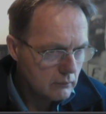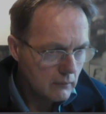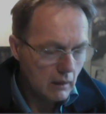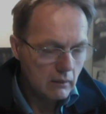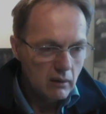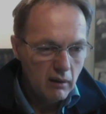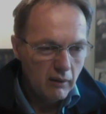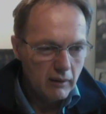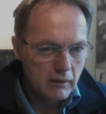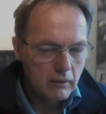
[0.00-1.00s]
No, it's got
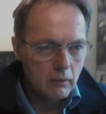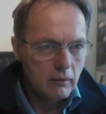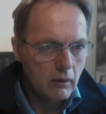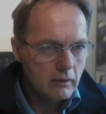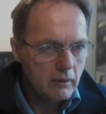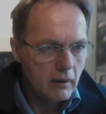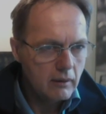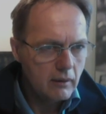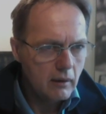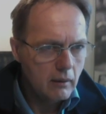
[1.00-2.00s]
nothing to do with lot
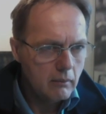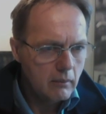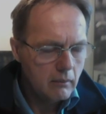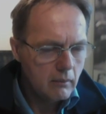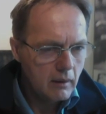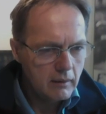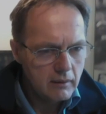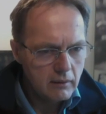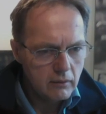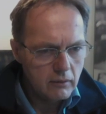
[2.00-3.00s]
size.
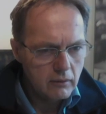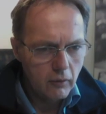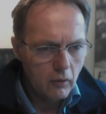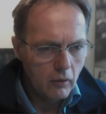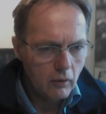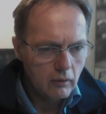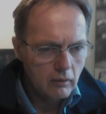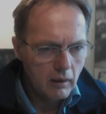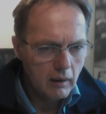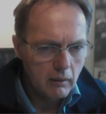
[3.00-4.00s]
It's a
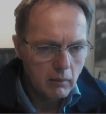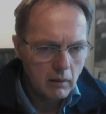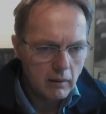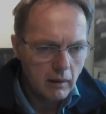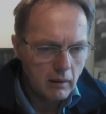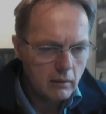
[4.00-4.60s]
24-hour market.